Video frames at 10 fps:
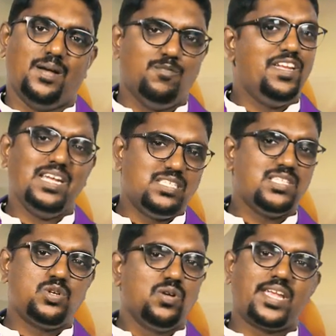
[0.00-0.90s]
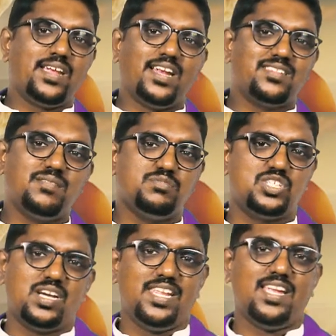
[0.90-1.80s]
We are just looking at them
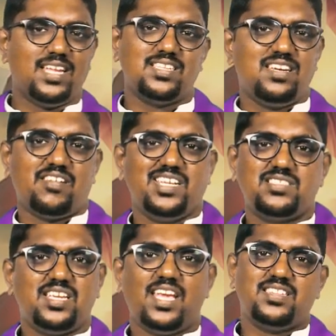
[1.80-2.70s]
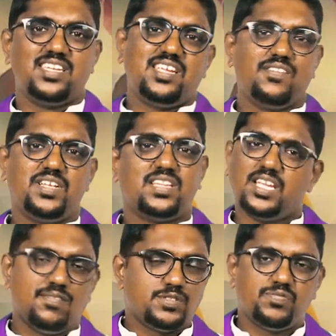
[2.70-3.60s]
journeying and then reaching and then giving the
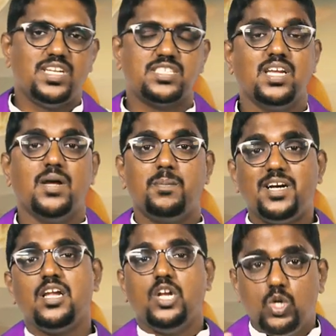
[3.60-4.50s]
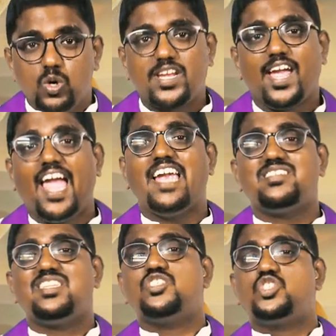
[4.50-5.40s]
gifts finished. But look
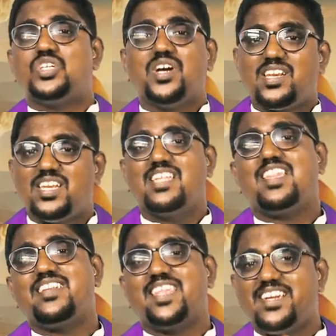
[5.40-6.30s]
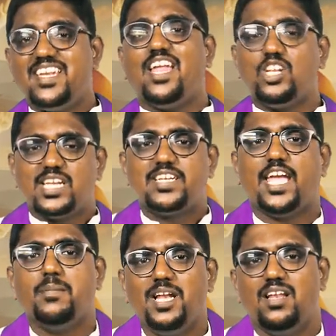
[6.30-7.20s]
at the journey that they did on the
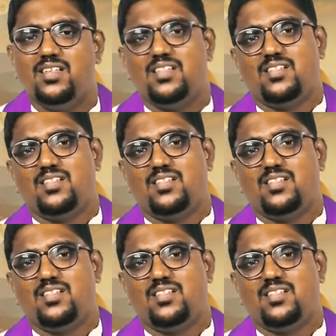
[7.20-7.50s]
table.